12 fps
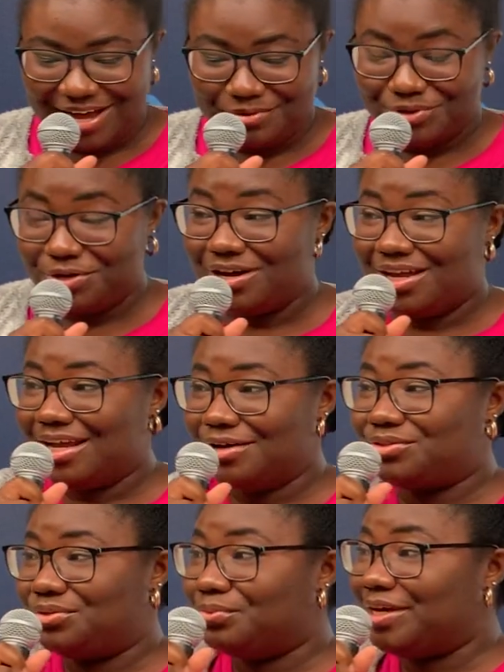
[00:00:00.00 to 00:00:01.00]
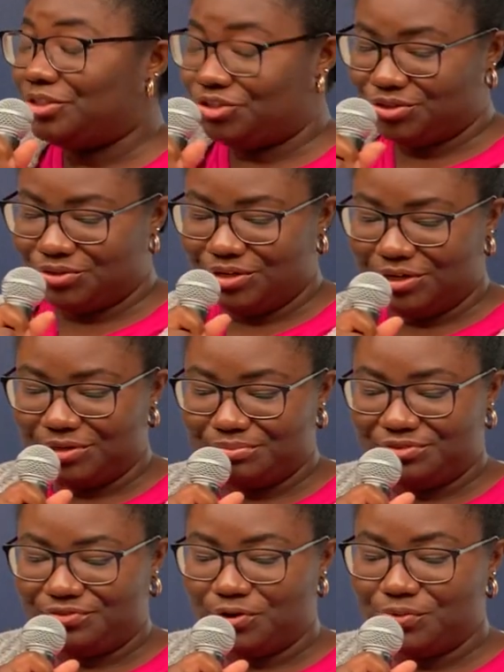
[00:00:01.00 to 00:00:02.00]
We're not allowed to wait too long
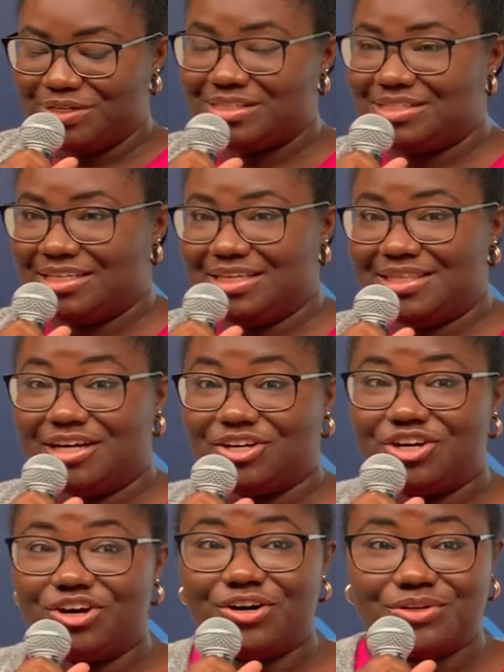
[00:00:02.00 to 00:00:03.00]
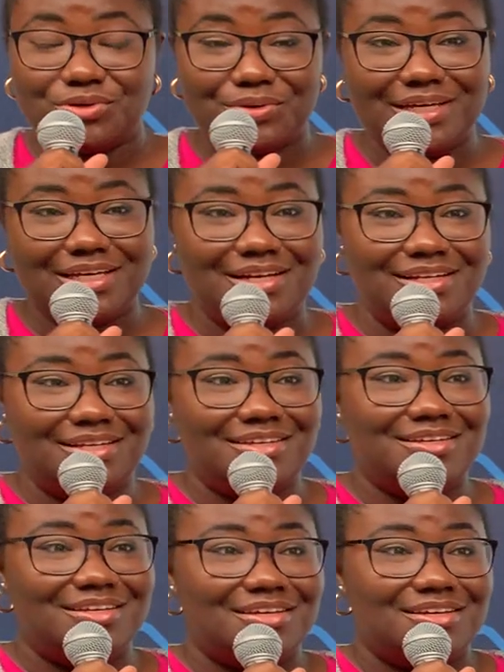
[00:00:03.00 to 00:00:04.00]
before we see that God
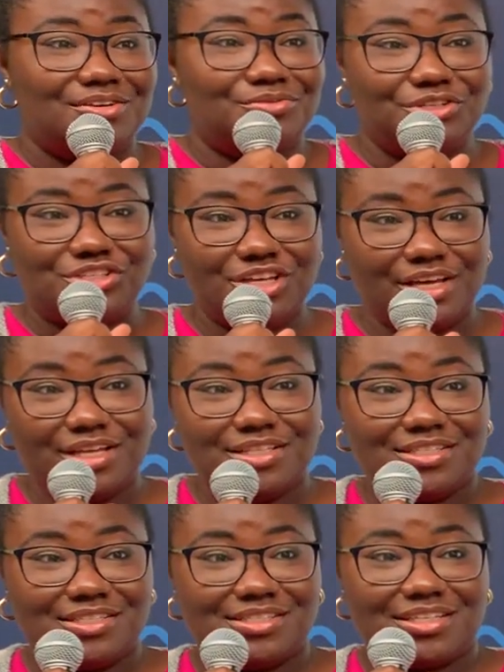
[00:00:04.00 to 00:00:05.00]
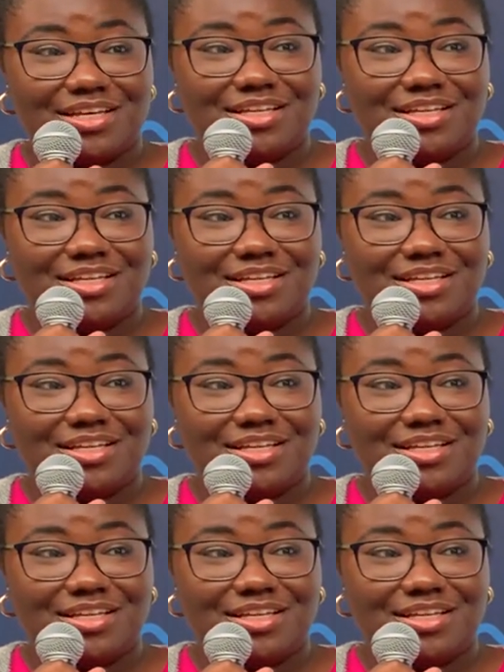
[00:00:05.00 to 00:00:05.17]
quickly returns